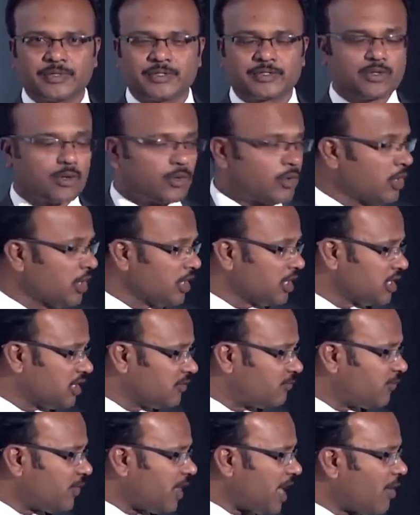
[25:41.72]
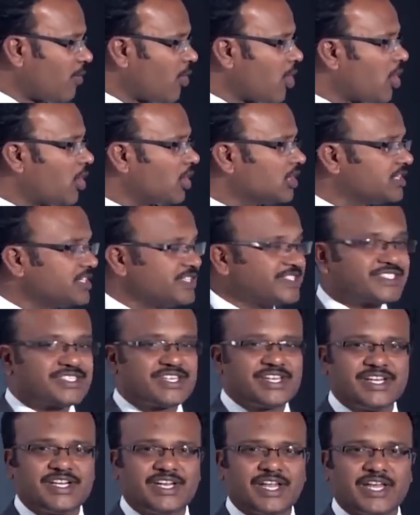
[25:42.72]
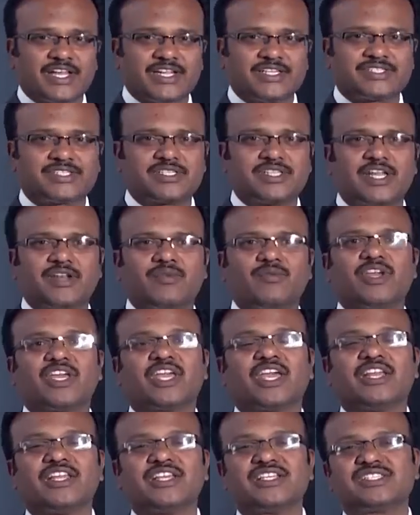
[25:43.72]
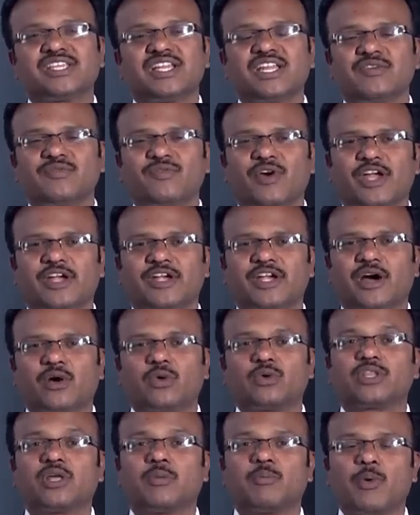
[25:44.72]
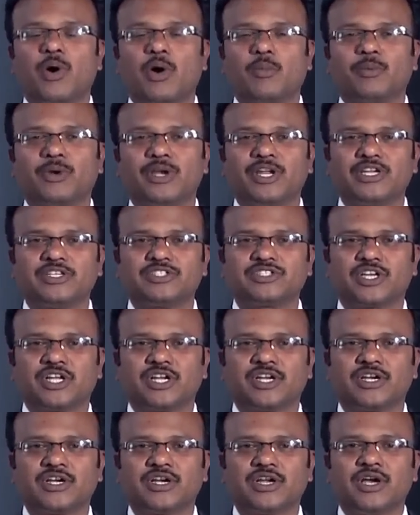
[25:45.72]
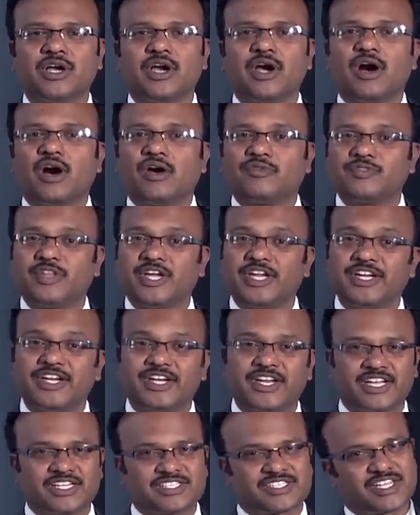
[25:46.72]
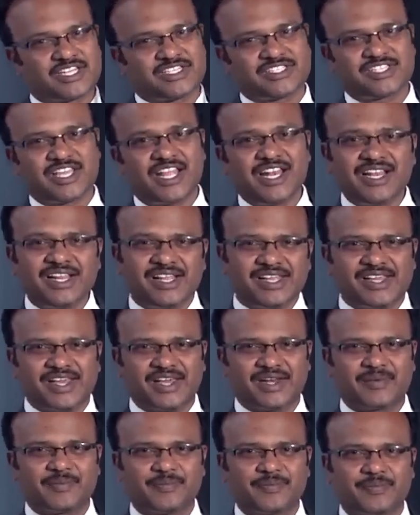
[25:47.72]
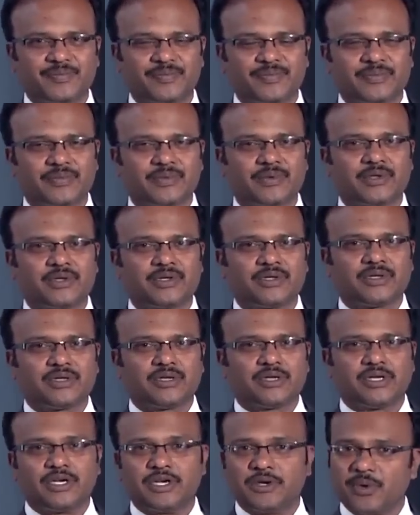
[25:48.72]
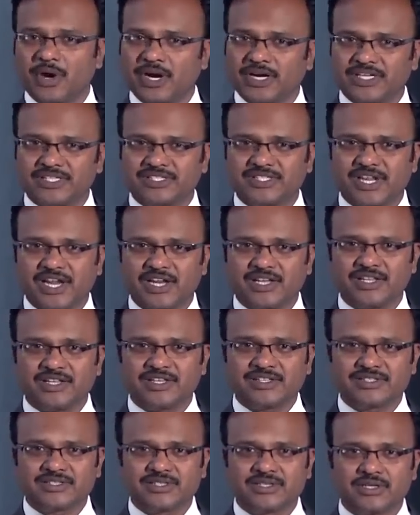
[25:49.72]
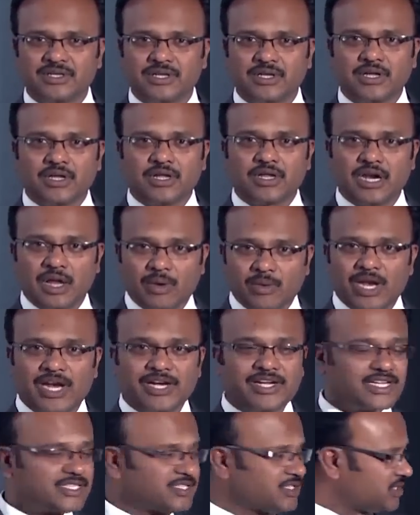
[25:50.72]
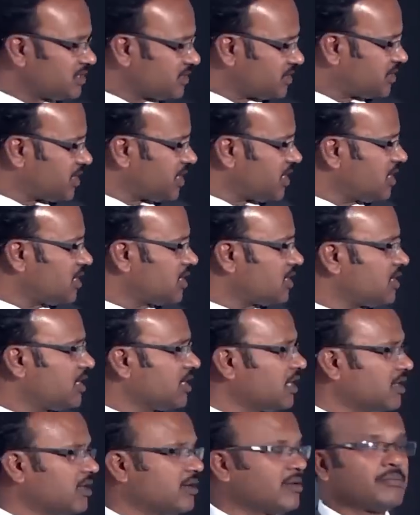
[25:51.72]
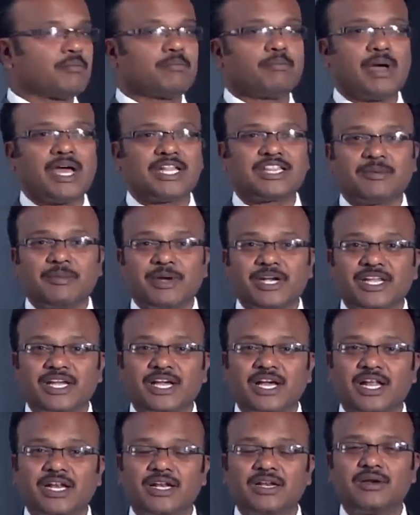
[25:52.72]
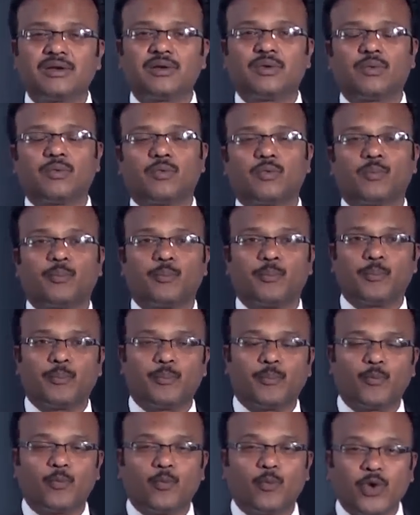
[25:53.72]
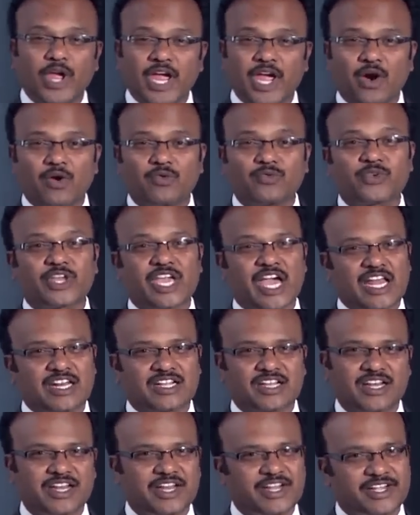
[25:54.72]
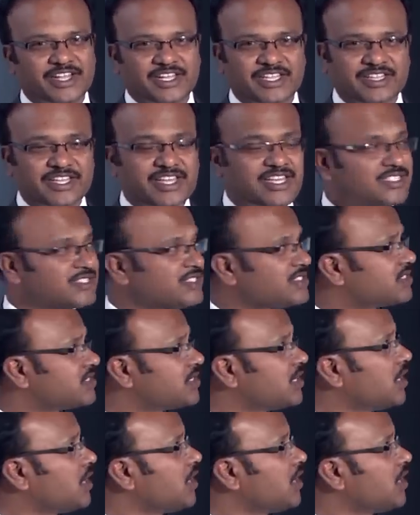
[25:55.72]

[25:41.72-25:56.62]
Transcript: So if we have all these details, then we can easily find out the population of the intercensal year. Did you understand this? Now let us see the mathematical way of calculating this.